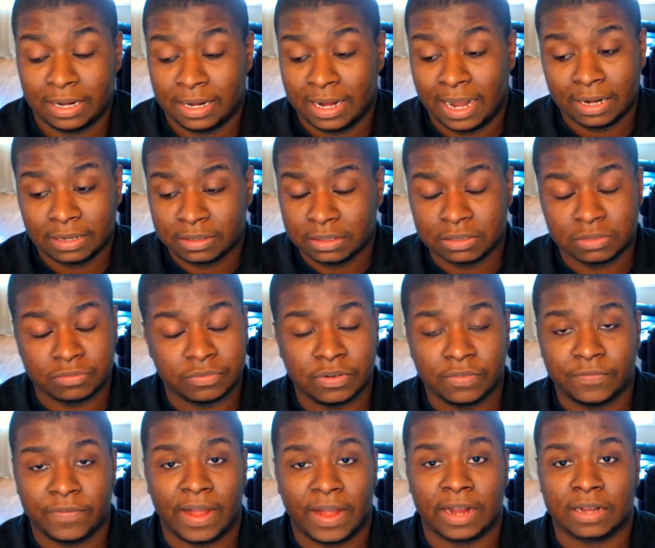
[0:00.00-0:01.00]
a lot of things
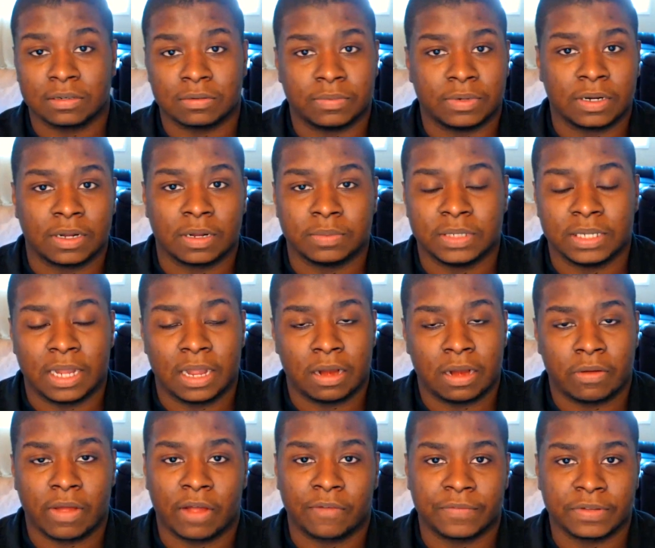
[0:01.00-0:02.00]
really factor when it comes to
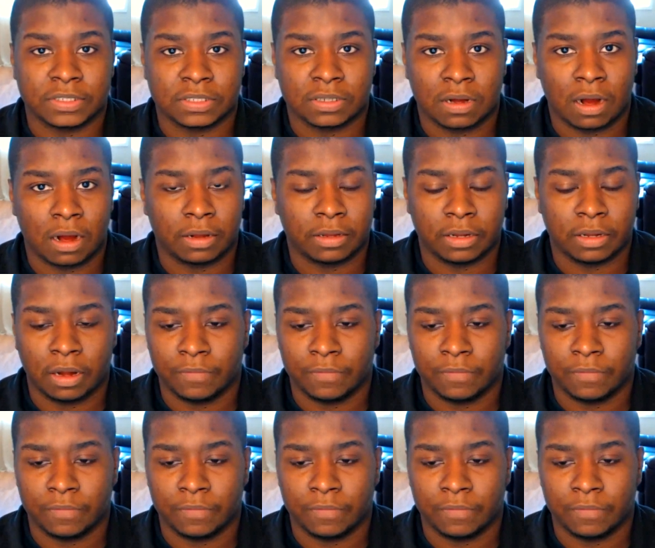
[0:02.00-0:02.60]
getting a graphics card.